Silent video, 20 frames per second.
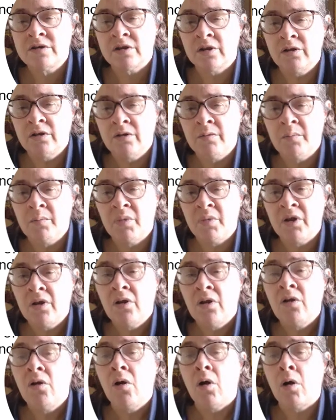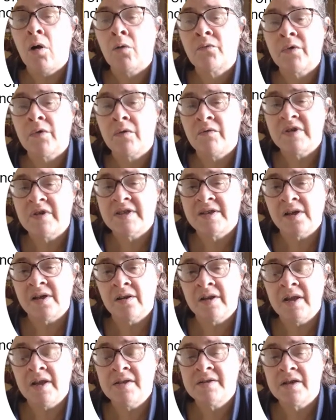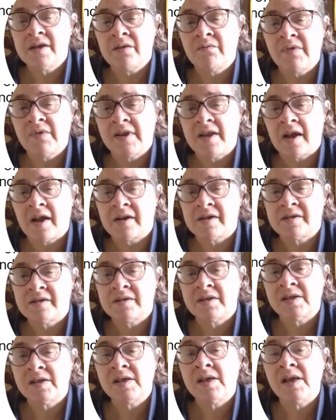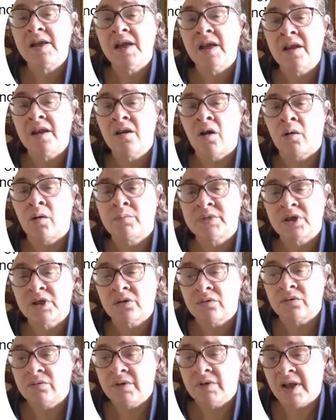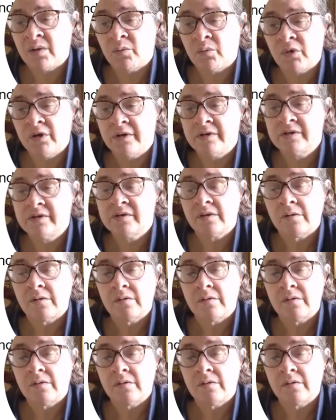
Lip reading: loop, offering resilience and redundancy in optical networks.